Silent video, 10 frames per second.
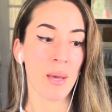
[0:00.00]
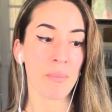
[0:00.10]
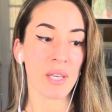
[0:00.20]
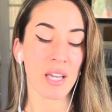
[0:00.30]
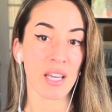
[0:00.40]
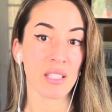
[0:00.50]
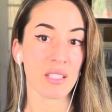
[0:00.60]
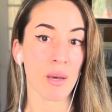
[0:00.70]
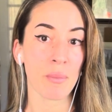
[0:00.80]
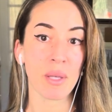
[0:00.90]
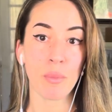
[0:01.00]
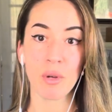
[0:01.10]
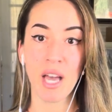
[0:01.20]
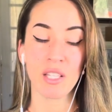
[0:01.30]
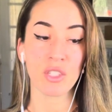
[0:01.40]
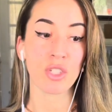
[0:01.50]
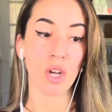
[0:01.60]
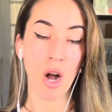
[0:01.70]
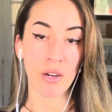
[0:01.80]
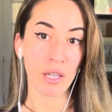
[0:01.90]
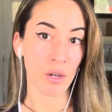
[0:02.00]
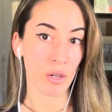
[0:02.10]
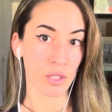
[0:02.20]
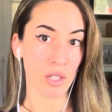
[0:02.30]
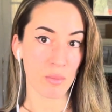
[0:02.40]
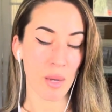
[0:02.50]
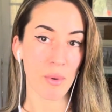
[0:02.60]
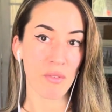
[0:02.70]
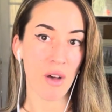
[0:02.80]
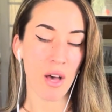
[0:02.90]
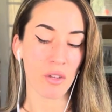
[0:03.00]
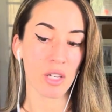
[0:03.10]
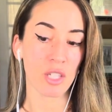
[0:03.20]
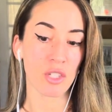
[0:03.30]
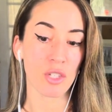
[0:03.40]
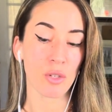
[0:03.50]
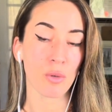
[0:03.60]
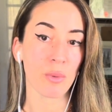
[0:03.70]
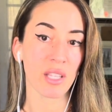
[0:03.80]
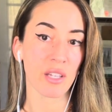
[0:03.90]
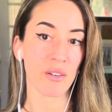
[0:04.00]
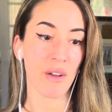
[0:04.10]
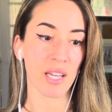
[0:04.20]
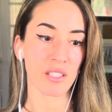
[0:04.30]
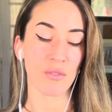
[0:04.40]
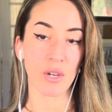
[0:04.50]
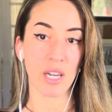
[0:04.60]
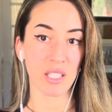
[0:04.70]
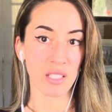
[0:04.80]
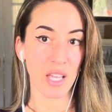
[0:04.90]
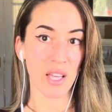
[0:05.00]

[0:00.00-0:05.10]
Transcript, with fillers: because some people get scarring or some type of other issue with their vas deferens.